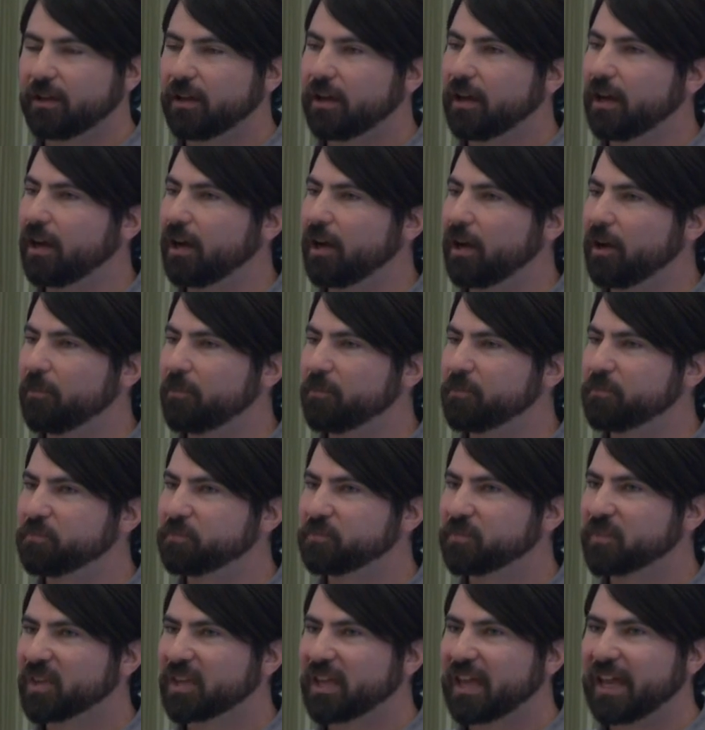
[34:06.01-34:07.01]
Um,
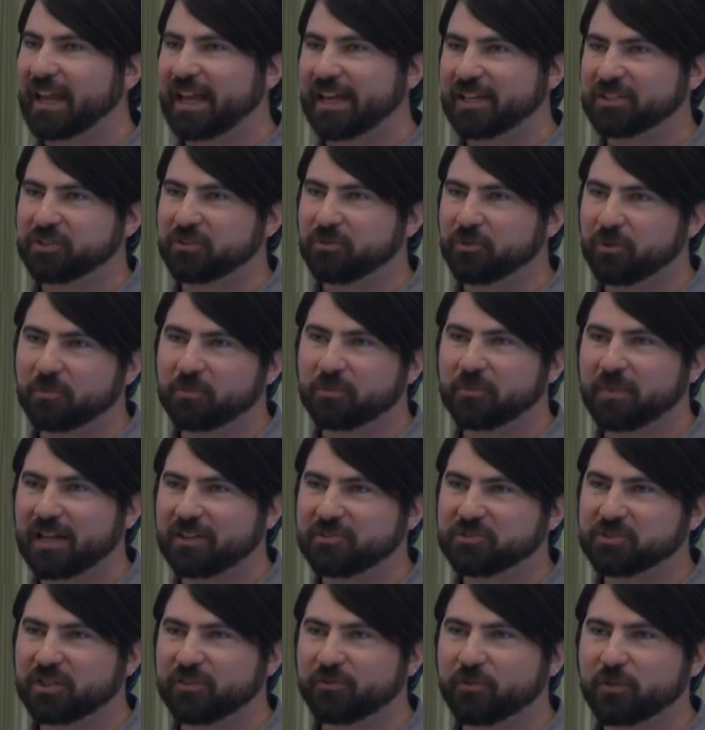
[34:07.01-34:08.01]
and I should, I
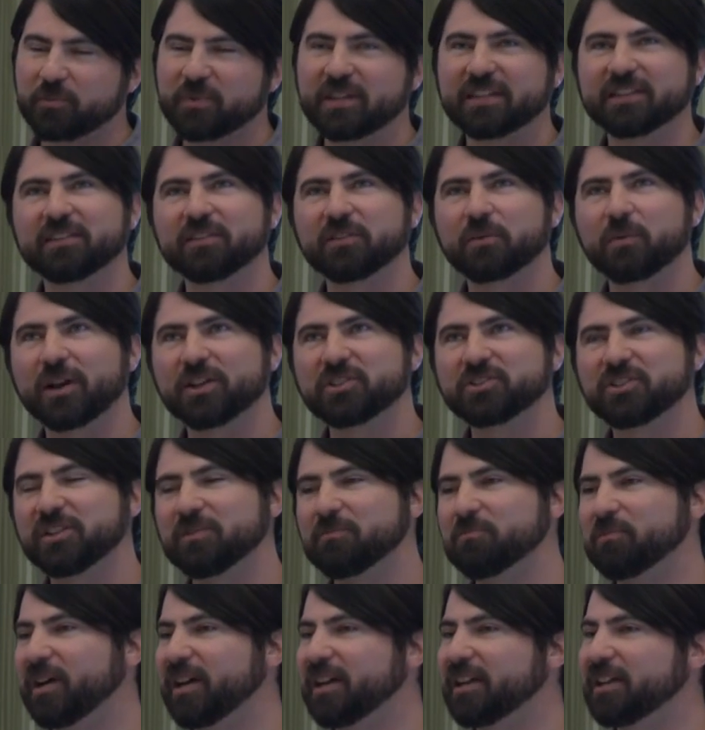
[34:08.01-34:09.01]
should have repeated the question,
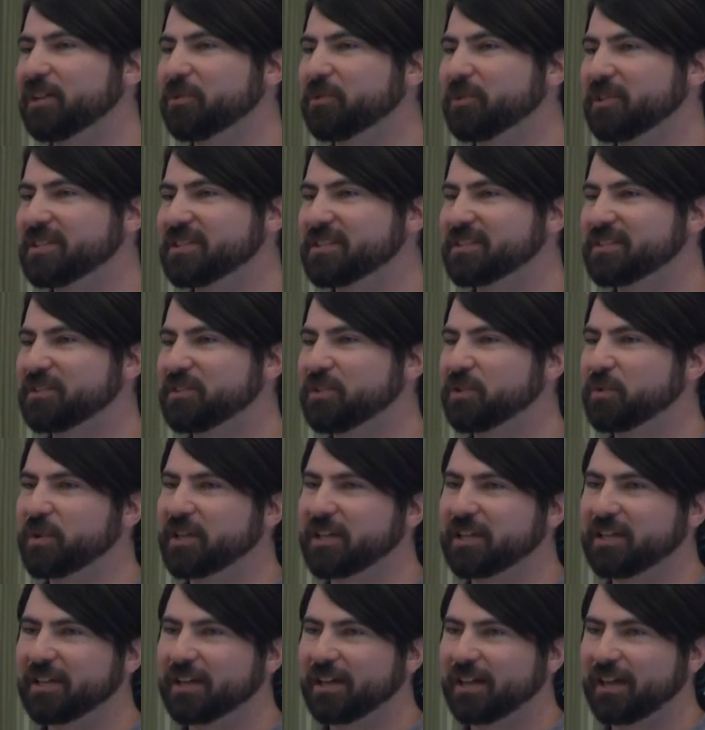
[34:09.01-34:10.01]
but it was, do
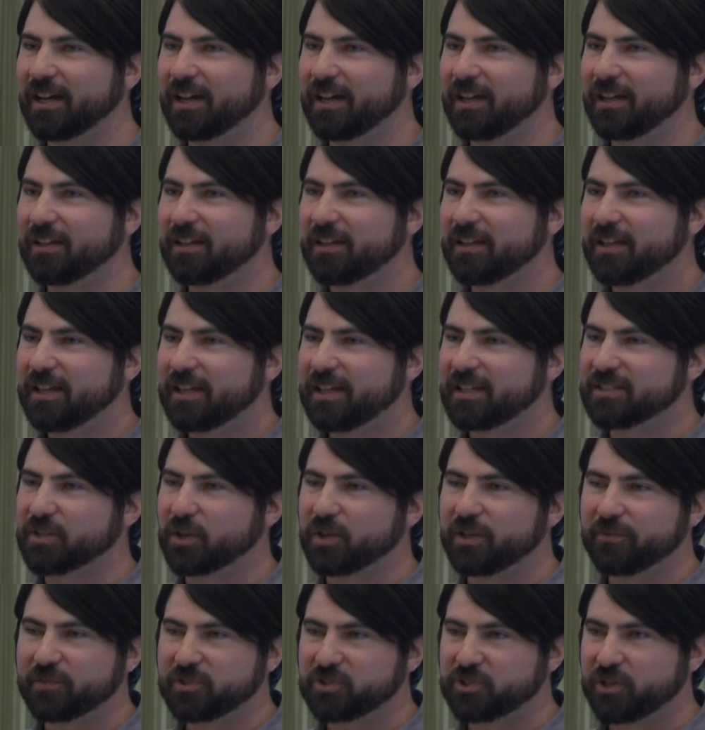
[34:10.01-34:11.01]
we, uh, is
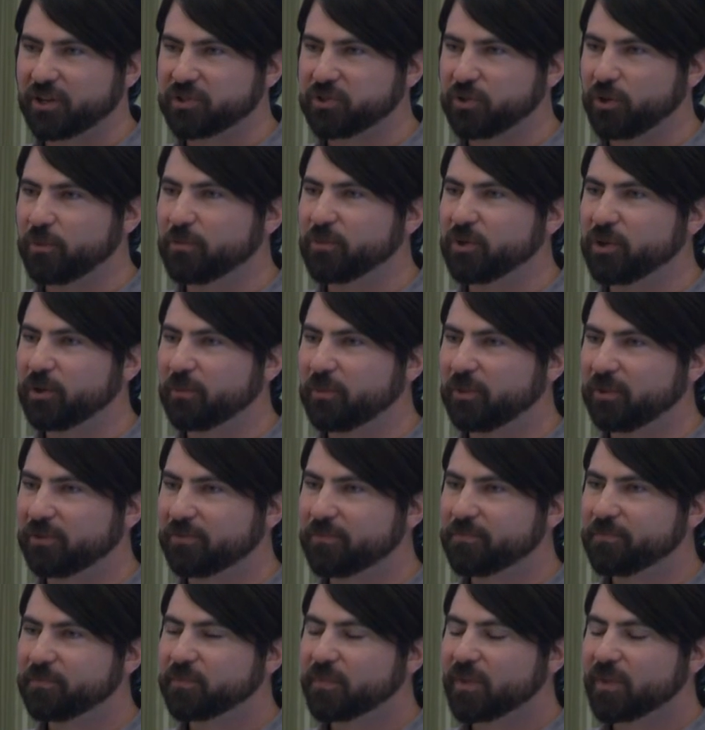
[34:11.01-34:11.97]
our infrastructure immutable?